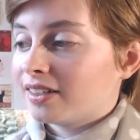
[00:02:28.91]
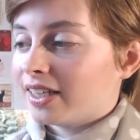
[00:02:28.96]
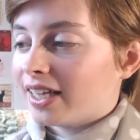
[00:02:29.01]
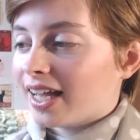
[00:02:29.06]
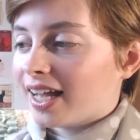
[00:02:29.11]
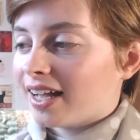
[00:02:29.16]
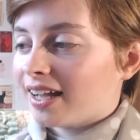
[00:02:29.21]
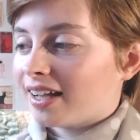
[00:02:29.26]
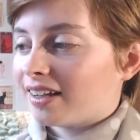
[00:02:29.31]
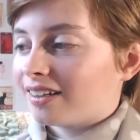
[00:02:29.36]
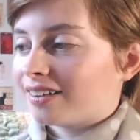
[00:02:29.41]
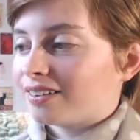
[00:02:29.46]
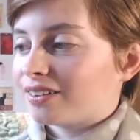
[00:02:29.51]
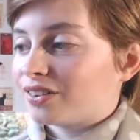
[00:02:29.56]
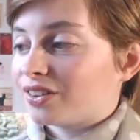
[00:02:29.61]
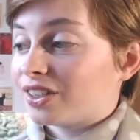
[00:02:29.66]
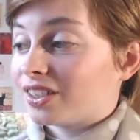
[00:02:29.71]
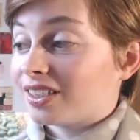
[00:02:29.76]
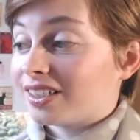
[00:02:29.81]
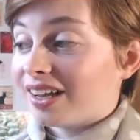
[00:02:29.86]
the
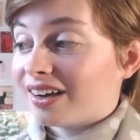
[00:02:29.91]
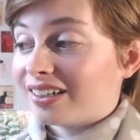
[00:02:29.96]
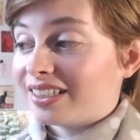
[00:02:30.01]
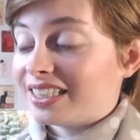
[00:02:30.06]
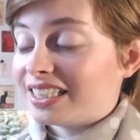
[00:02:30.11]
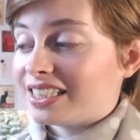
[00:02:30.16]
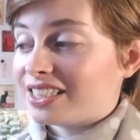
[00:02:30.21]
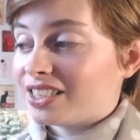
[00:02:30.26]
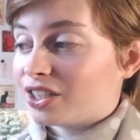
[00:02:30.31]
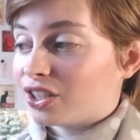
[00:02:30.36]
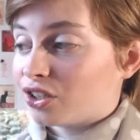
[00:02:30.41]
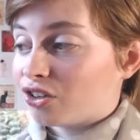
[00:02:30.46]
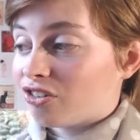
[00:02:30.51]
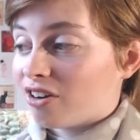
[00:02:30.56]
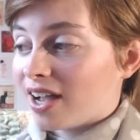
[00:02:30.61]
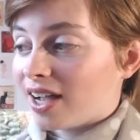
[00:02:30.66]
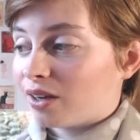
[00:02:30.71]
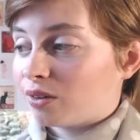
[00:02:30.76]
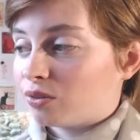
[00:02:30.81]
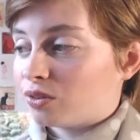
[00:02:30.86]
air, the light, the
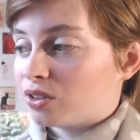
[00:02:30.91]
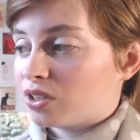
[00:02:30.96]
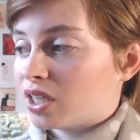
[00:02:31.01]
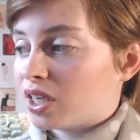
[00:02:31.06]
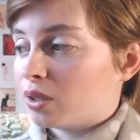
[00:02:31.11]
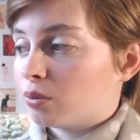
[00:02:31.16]
ground,